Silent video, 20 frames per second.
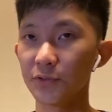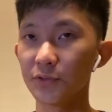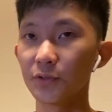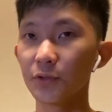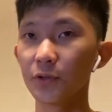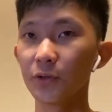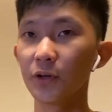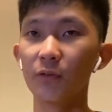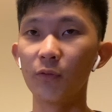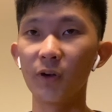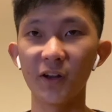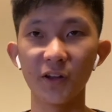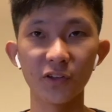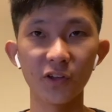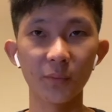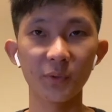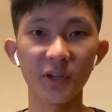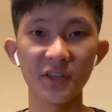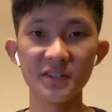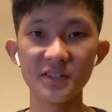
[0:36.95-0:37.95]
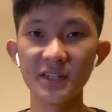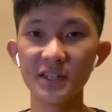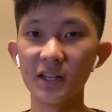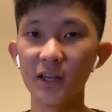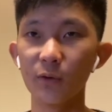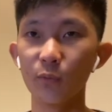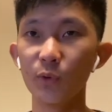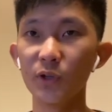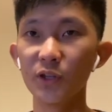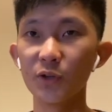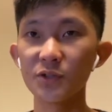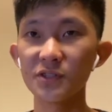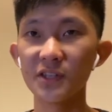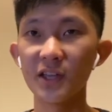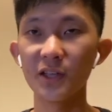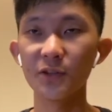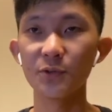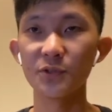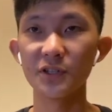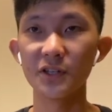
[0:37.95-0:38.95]
So right at the top you can see that Windows
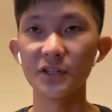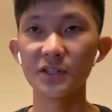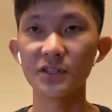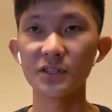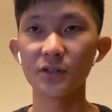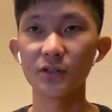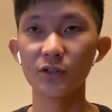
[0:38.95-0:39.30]
10 users,